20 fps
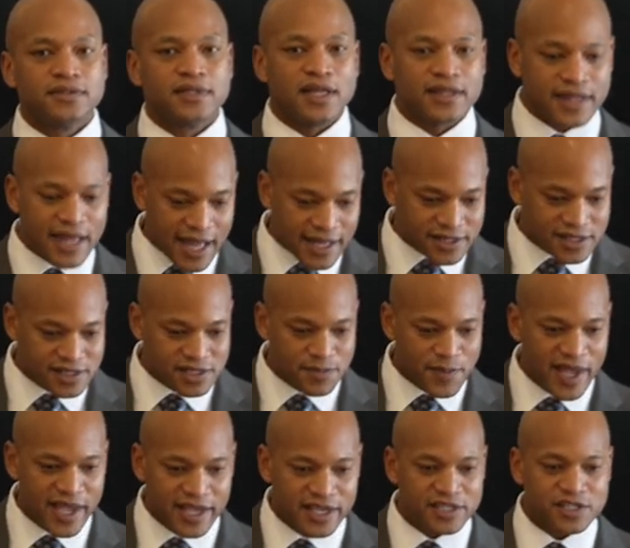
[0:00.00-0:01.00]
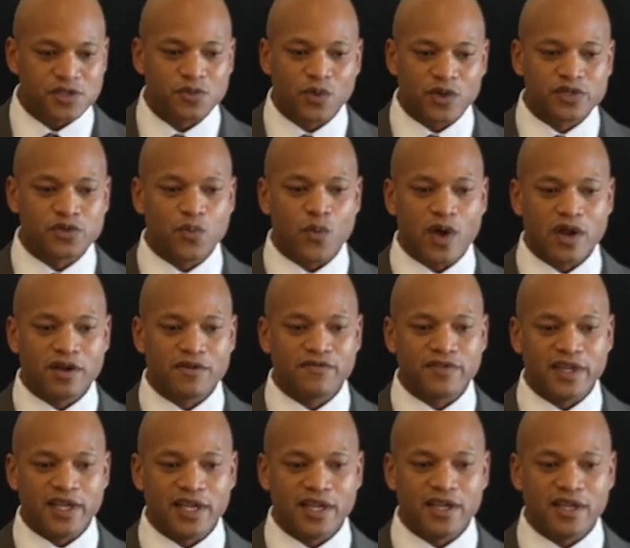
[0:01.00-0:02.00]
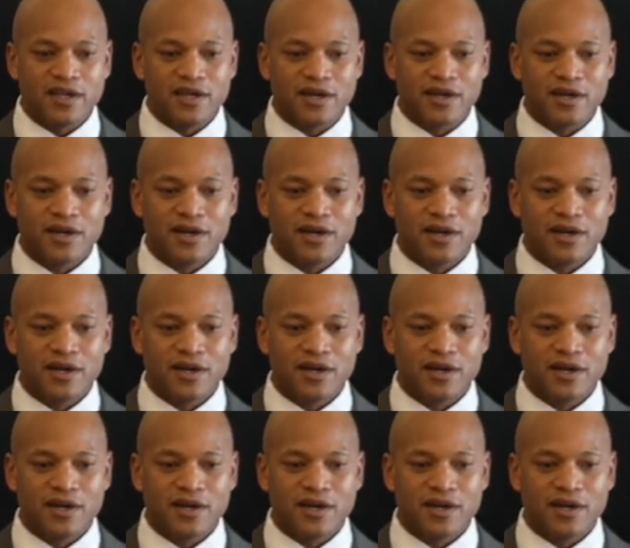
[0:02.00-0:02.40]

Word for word: That that space was one of the